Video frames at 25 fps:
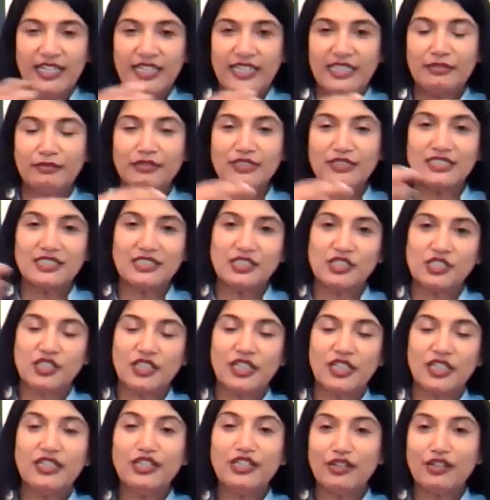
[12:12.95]
It was a
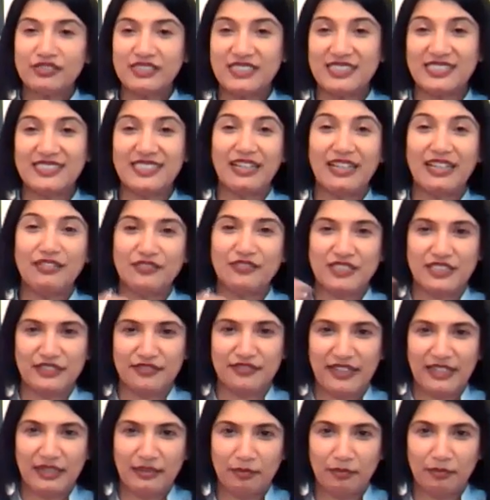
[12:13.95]
journey of self
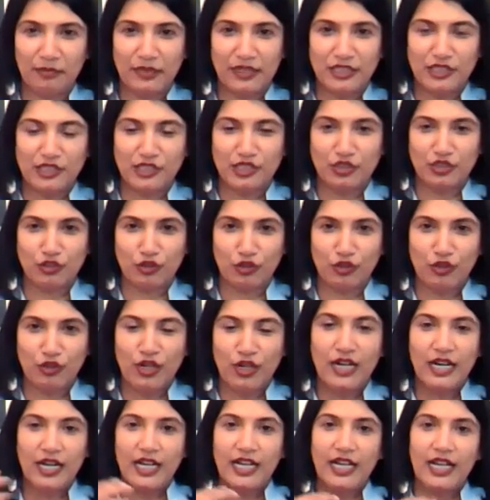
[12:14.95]
development,
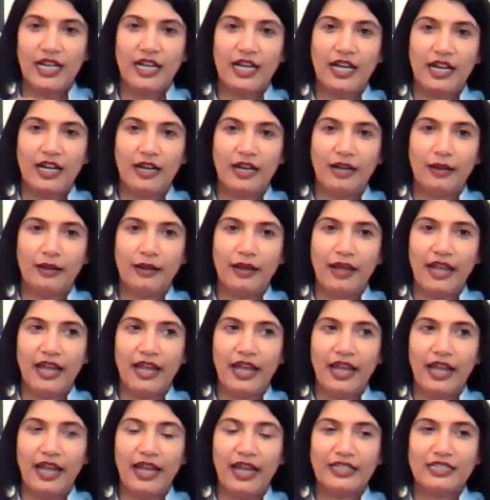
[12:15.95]

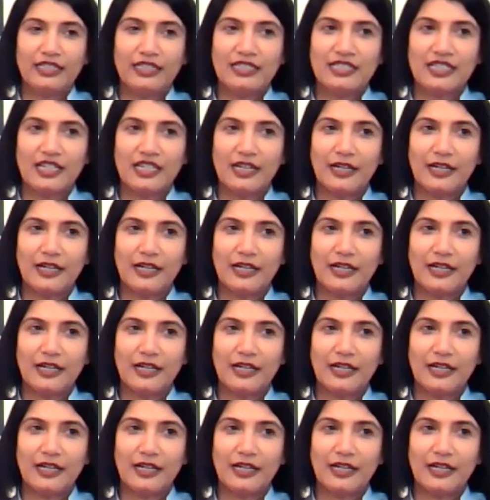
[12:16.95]
and